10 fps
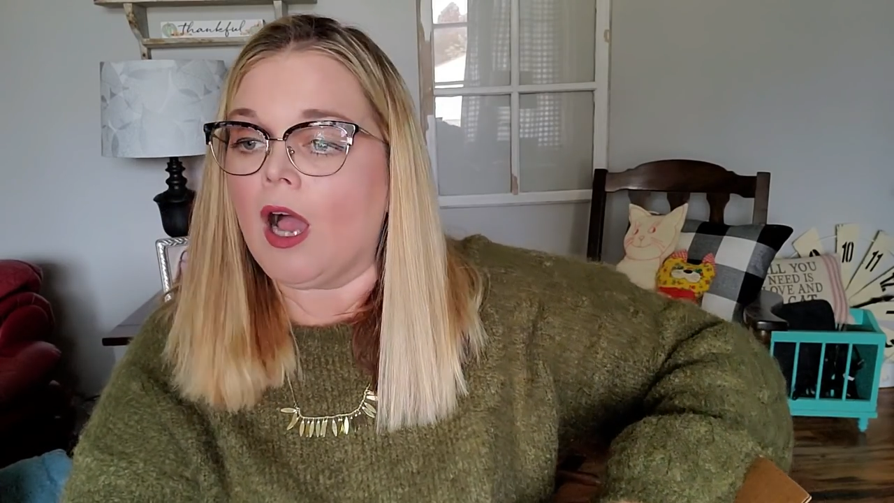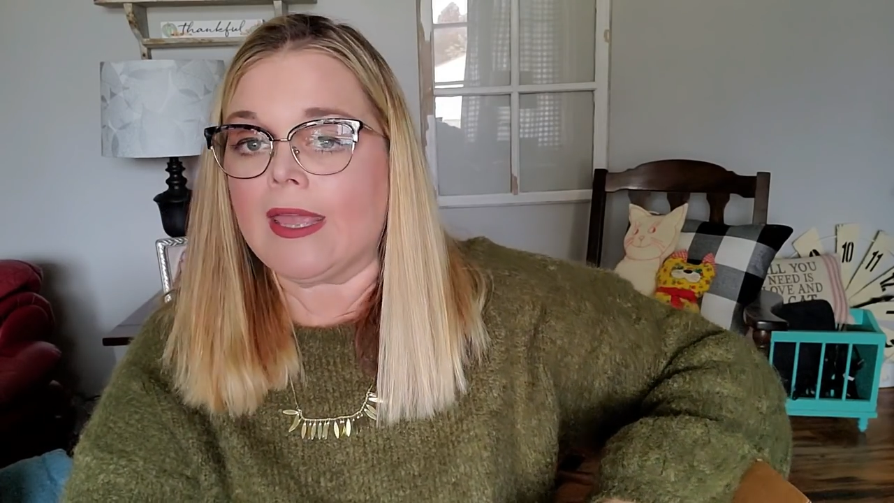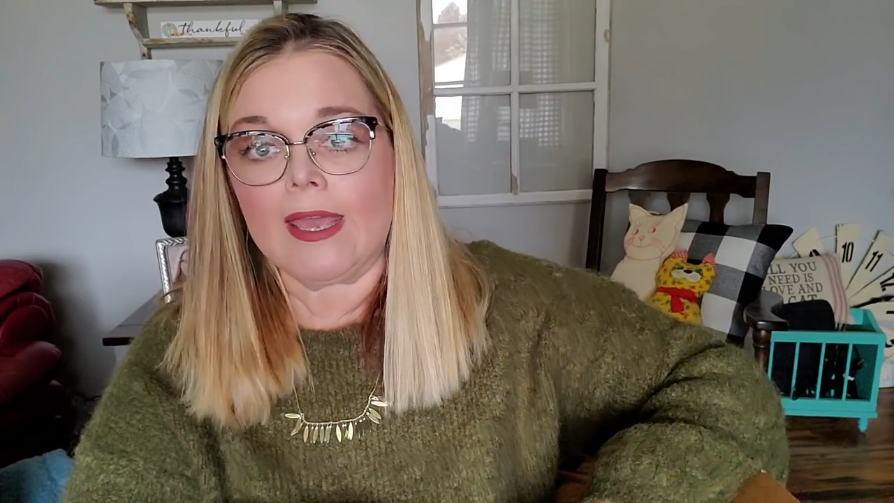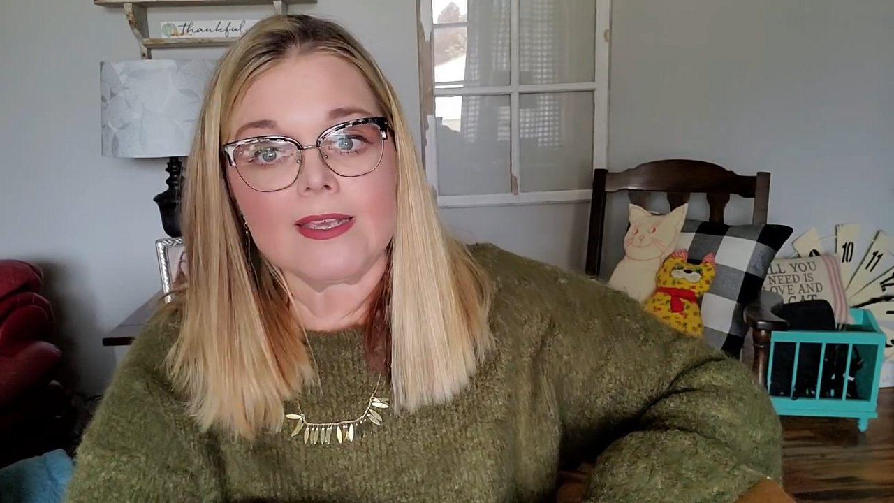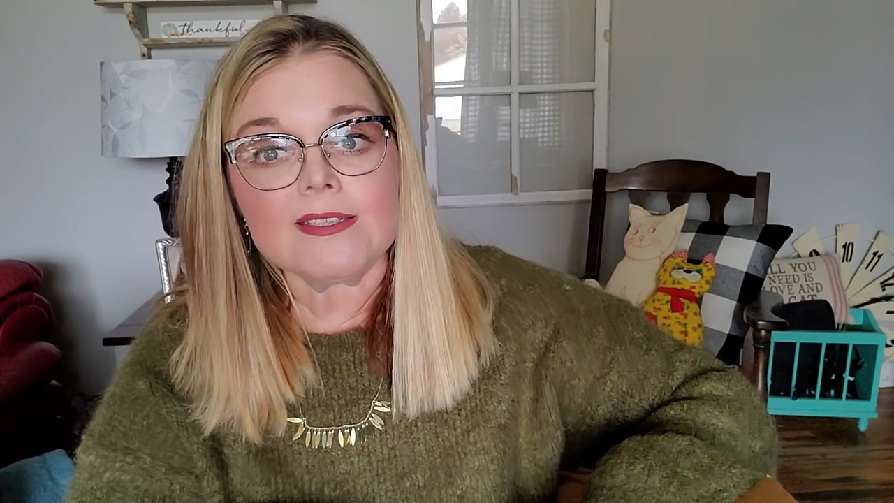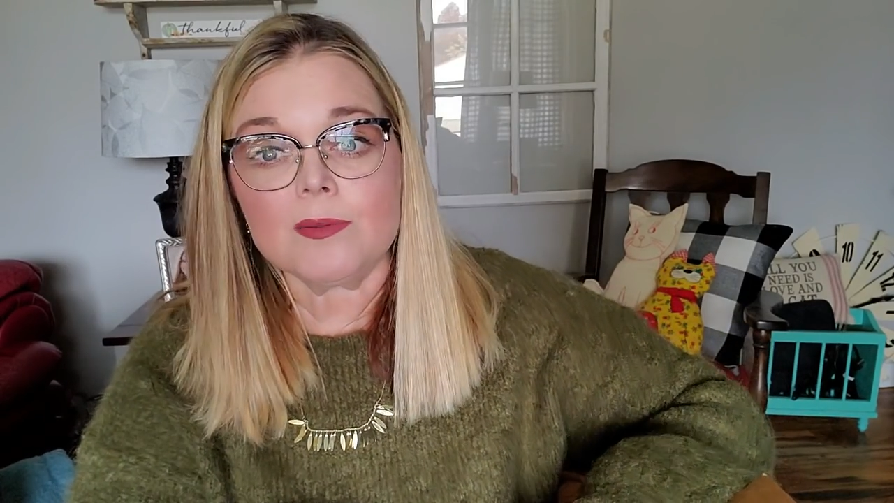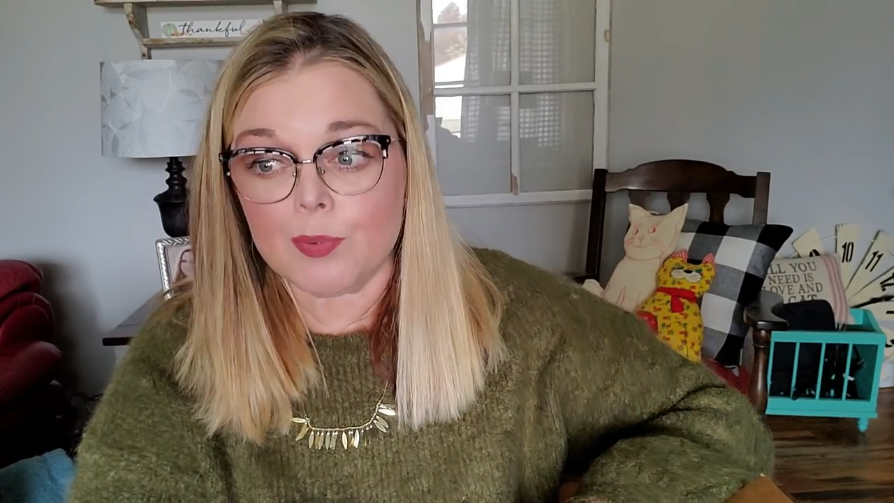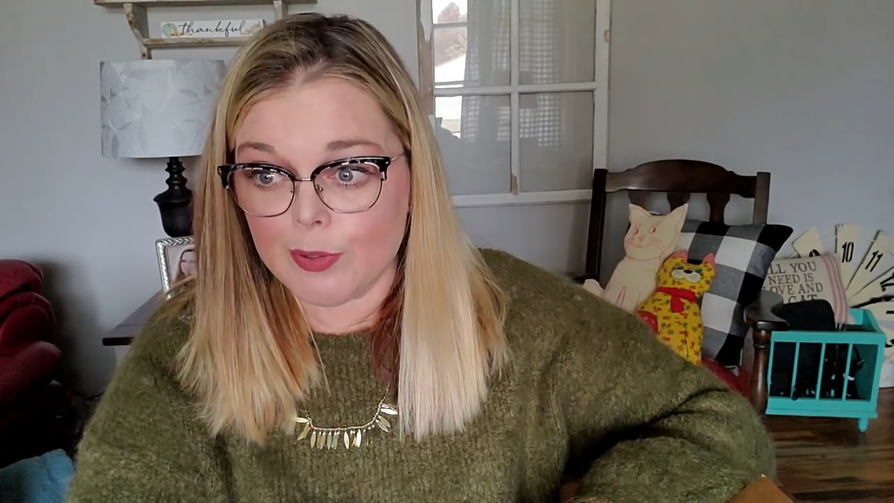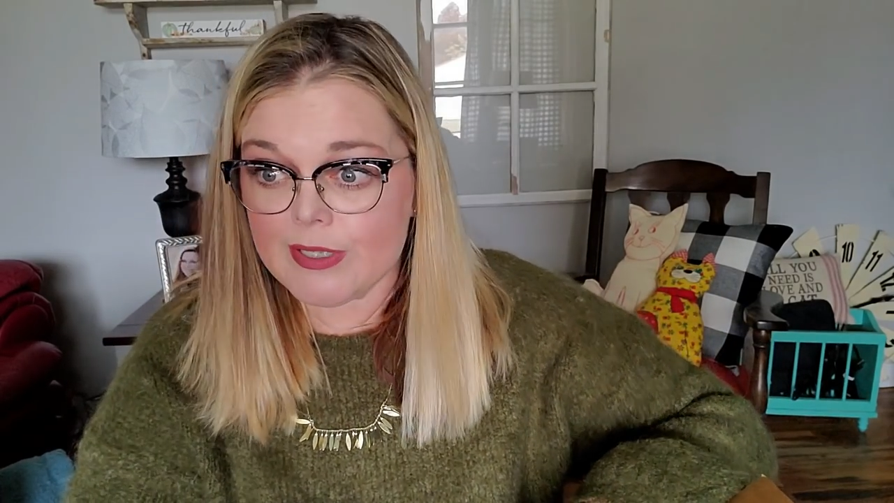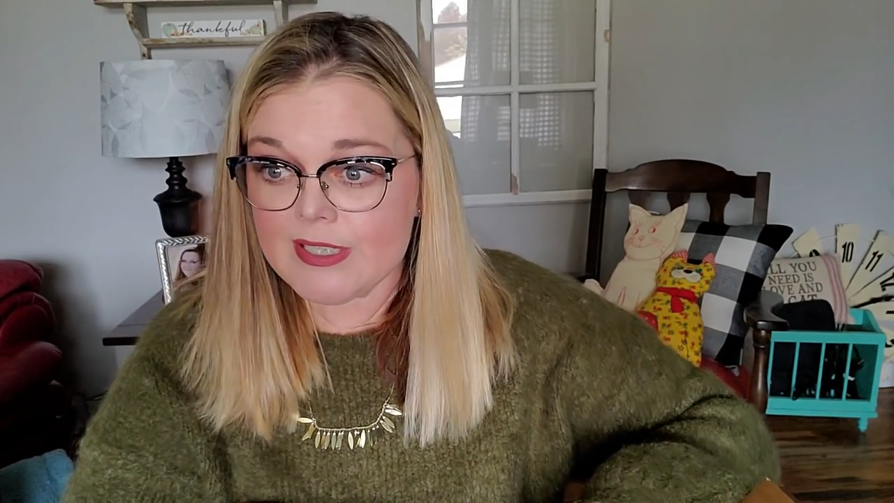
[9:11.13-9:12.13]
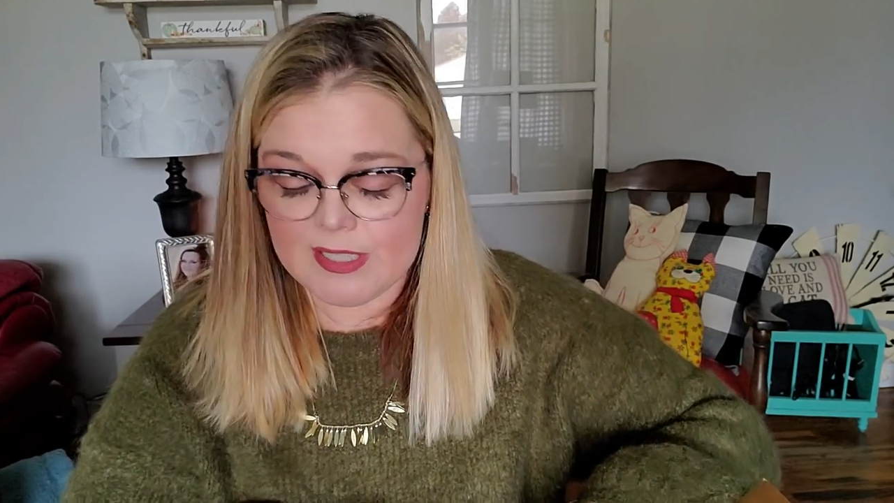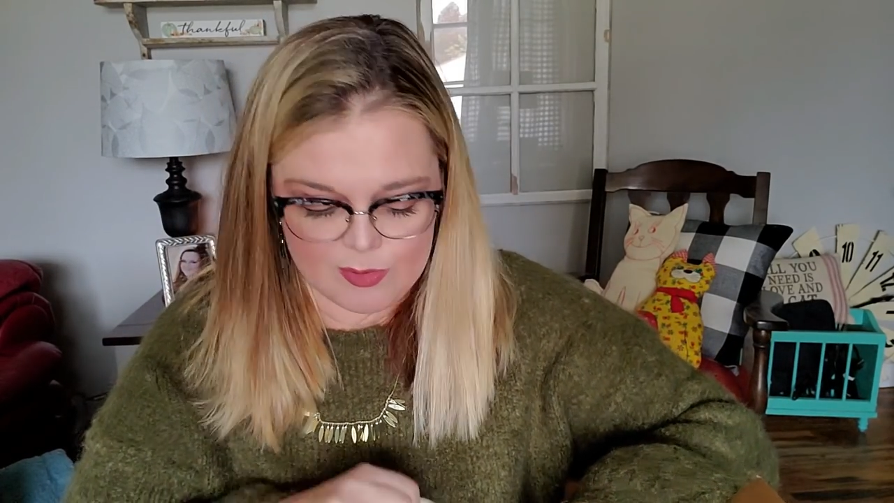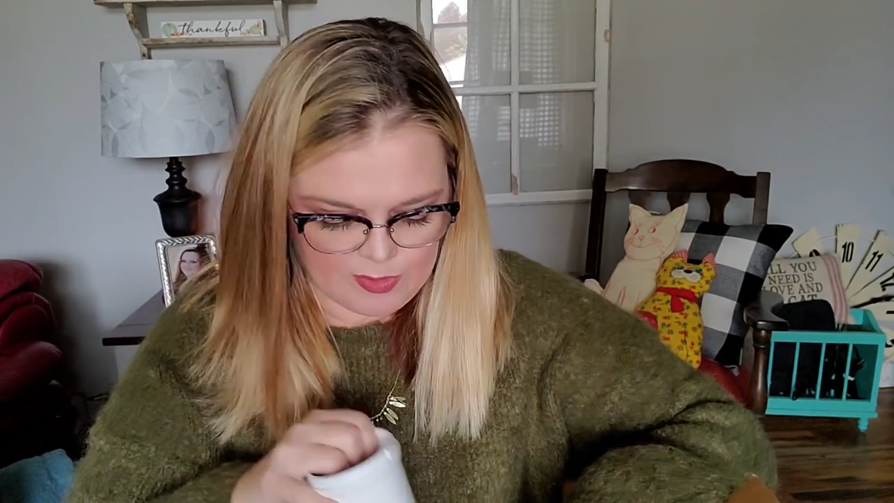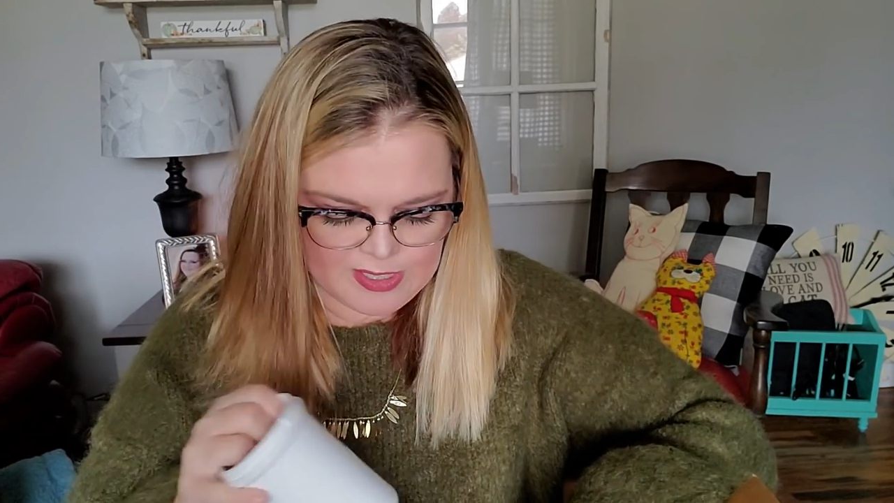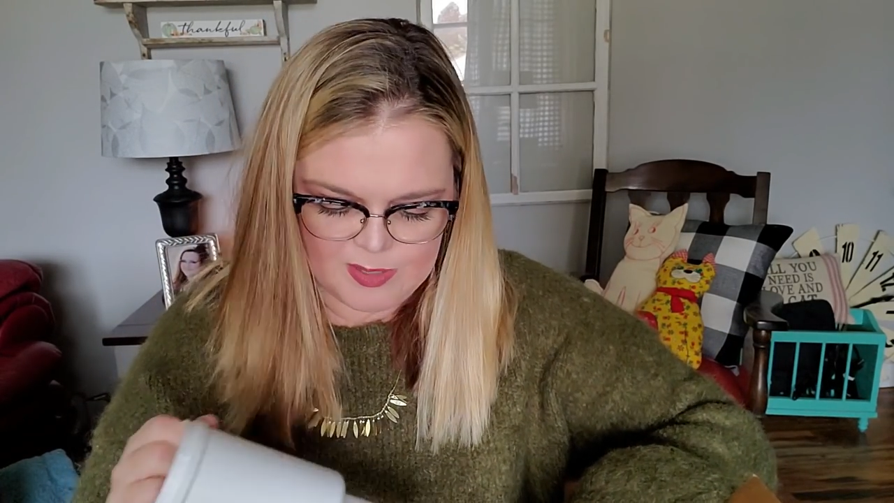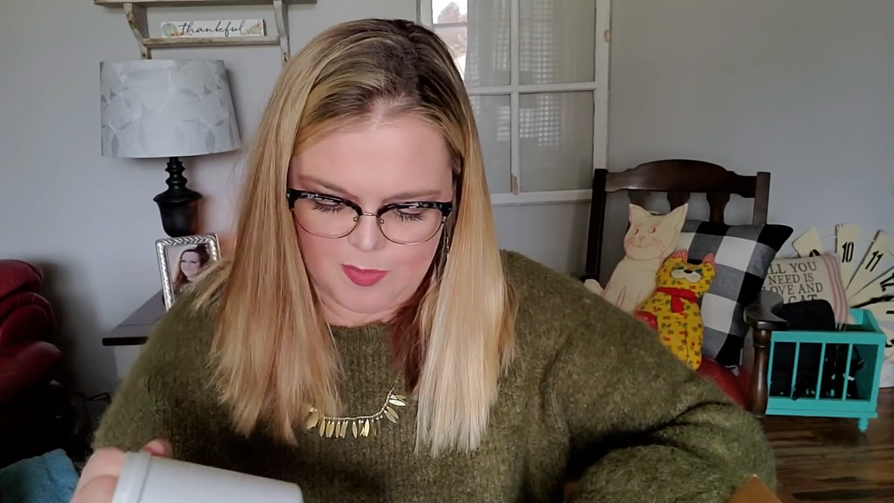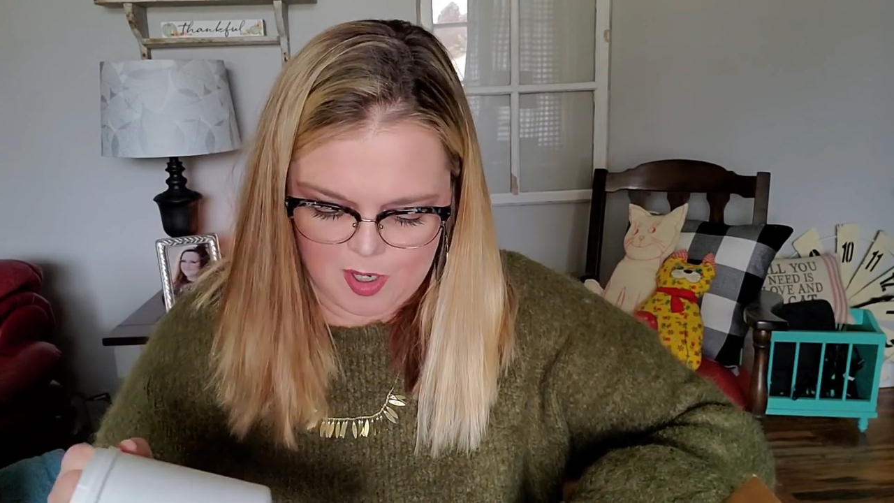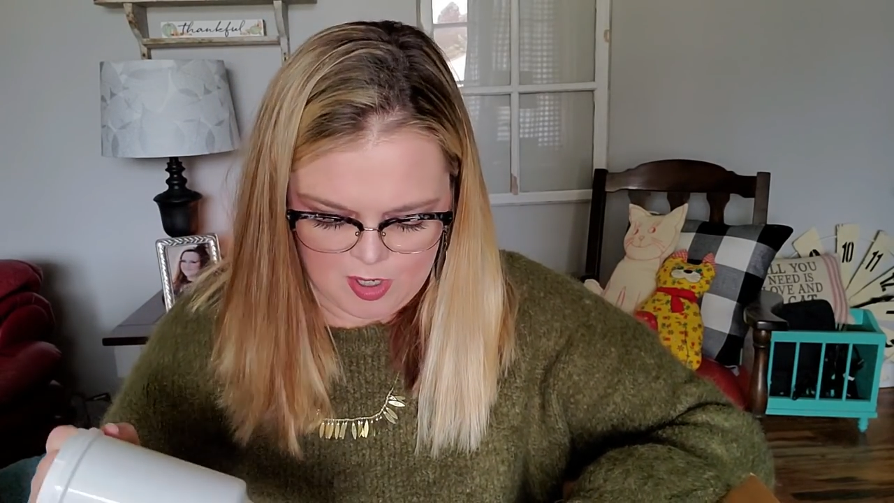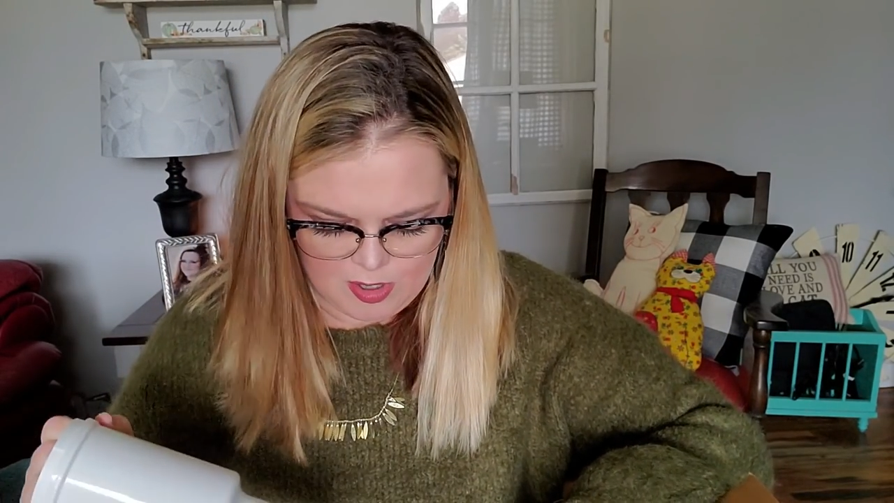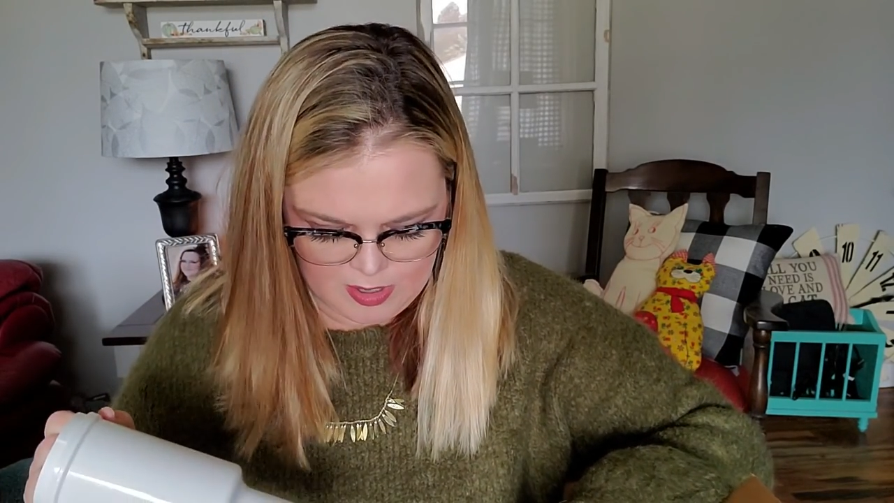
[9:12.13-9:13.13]
Yes, and Brutus is going to
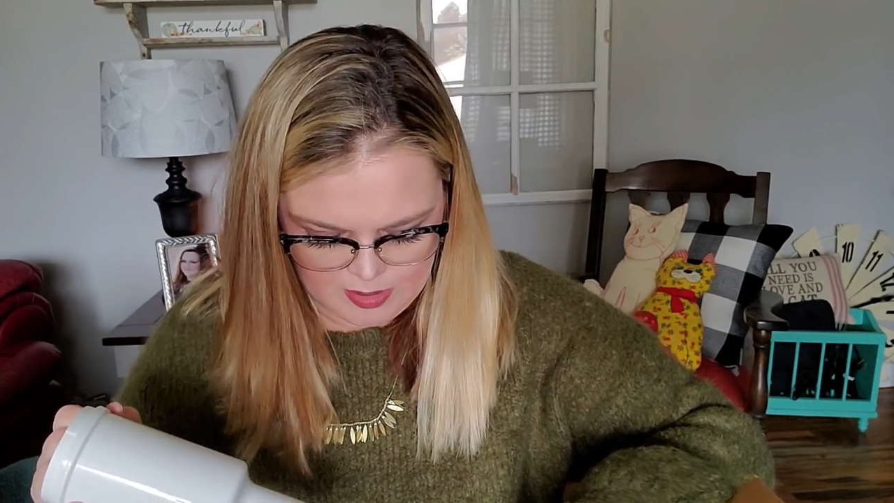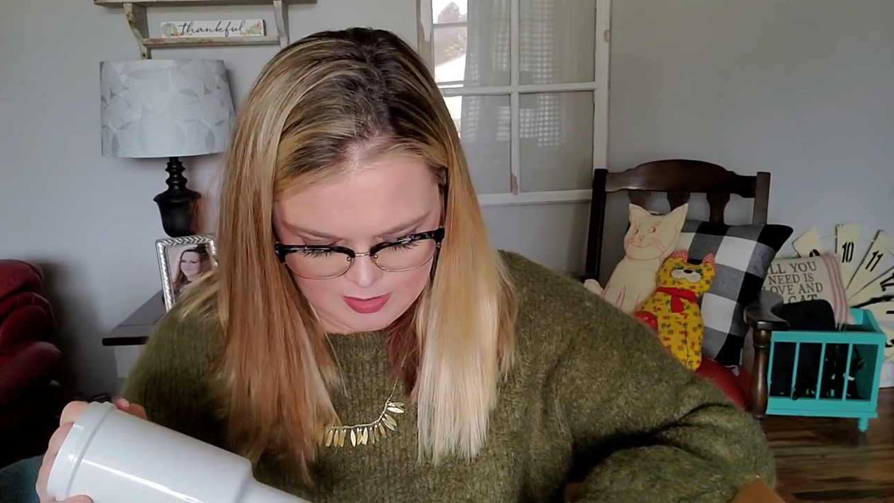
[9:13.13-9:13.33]
bark.